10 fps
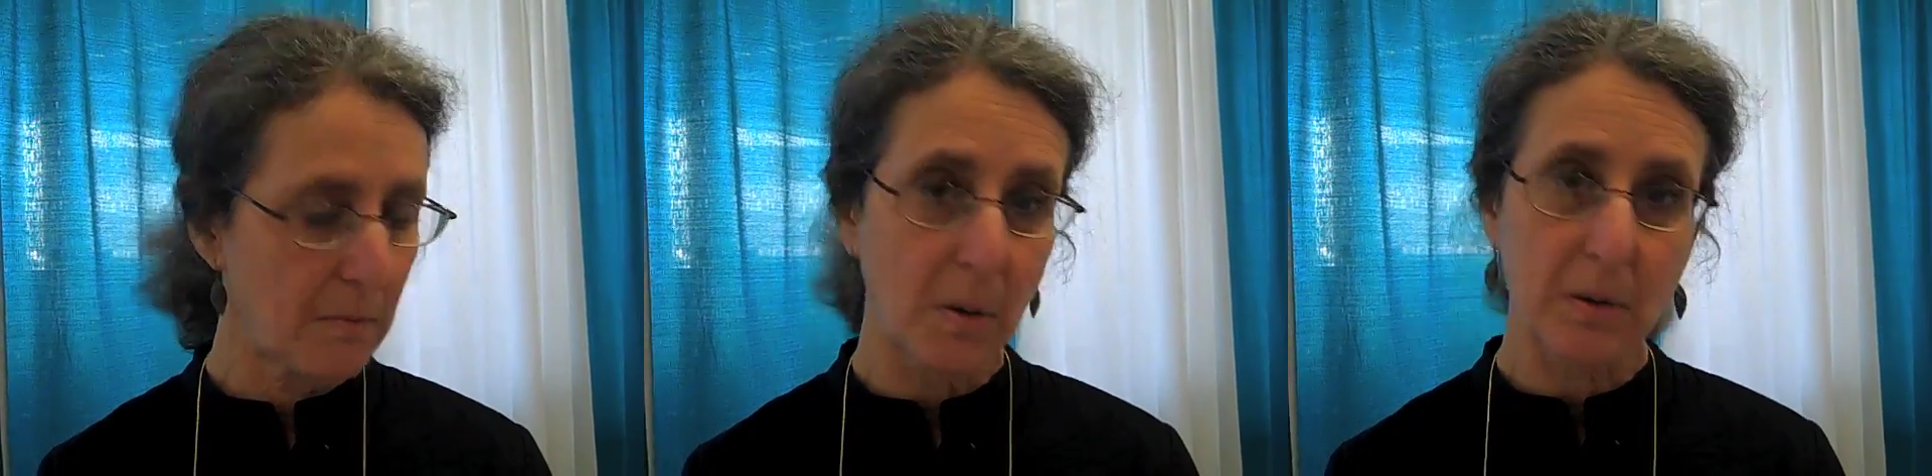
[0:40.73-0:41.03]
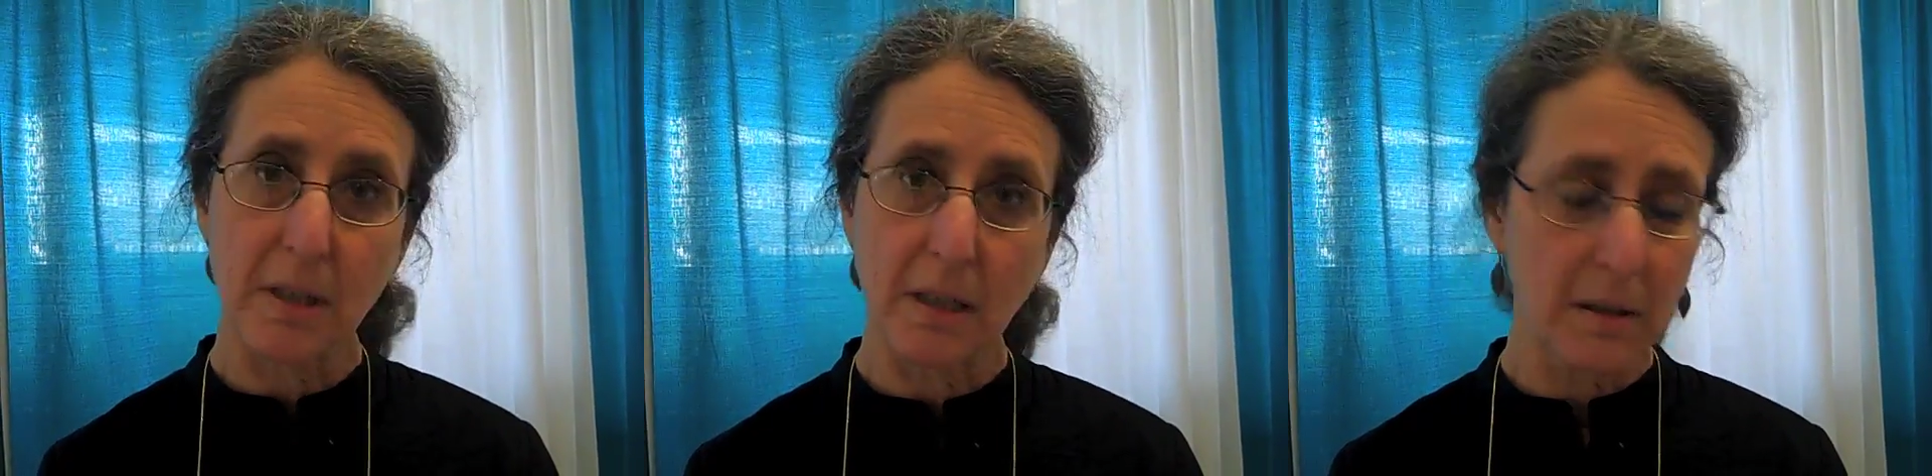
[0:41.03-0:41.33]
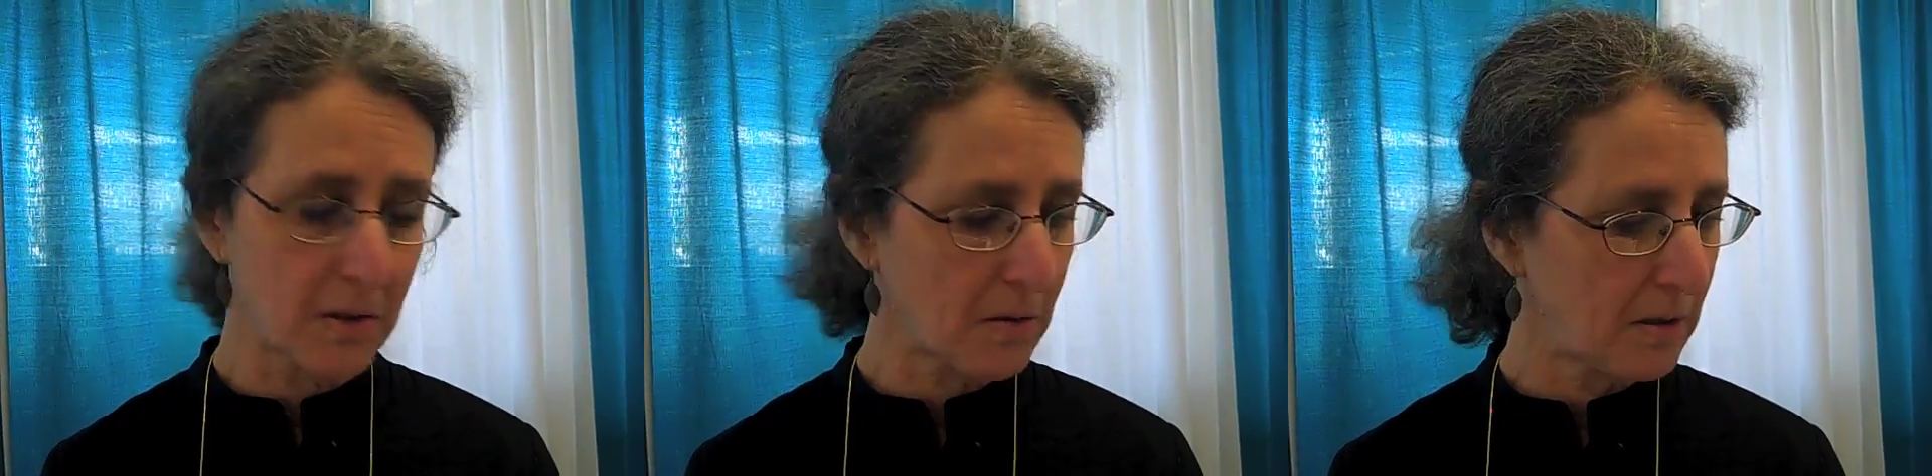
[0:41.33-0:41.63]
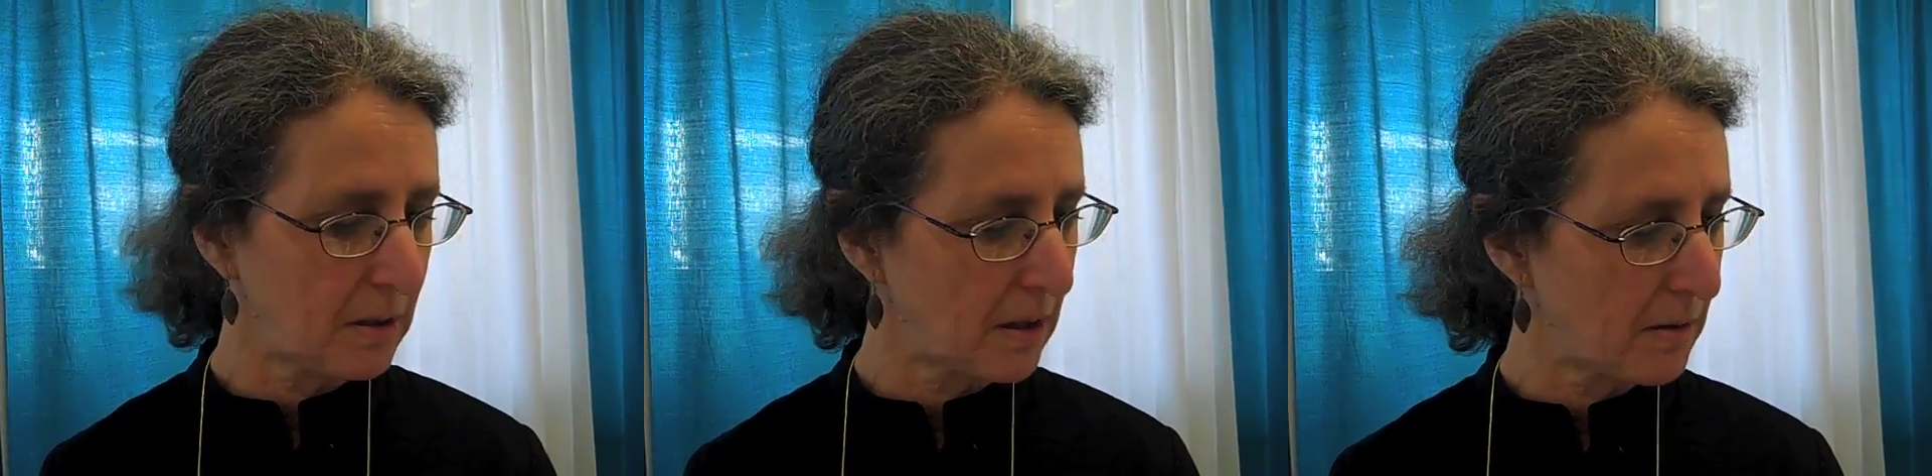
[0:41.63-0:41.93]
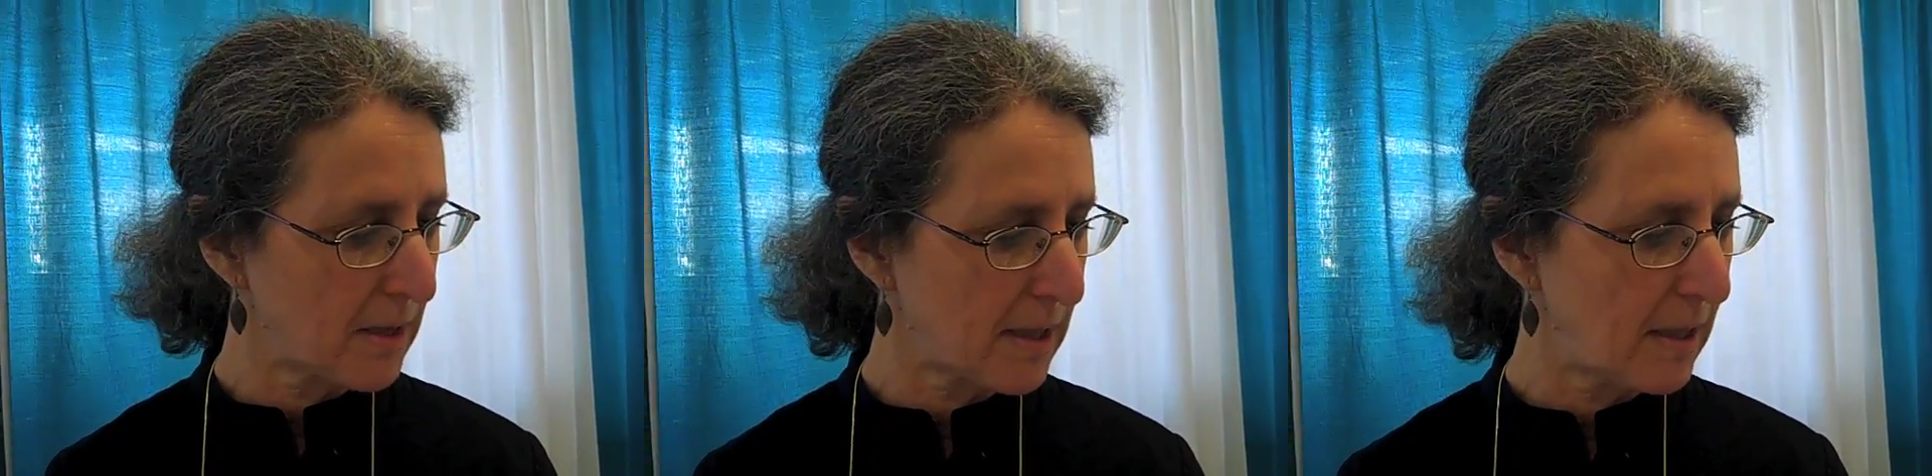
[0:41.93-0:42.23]
multicultural
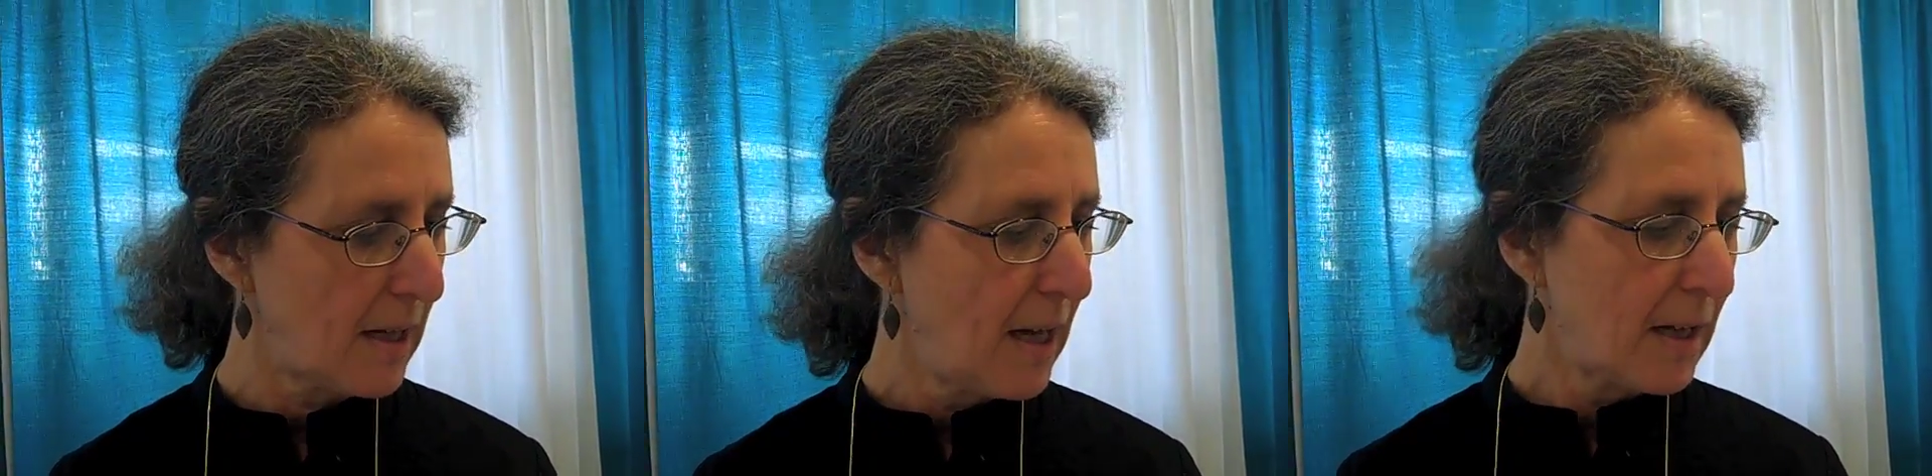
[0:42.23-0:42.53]
literacy,